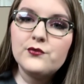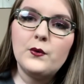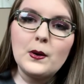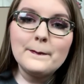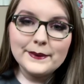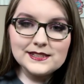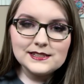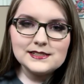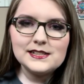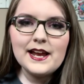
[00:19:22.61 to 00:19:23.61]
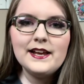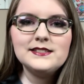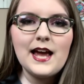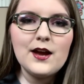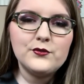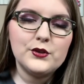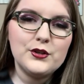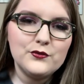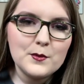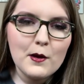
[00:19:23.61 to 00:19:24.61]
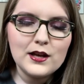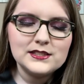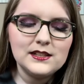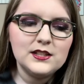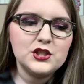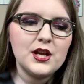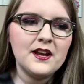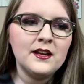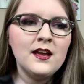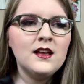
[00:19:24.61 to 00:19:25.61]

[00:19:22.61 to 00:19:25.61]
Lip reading: 4 business days after you've deposited this check.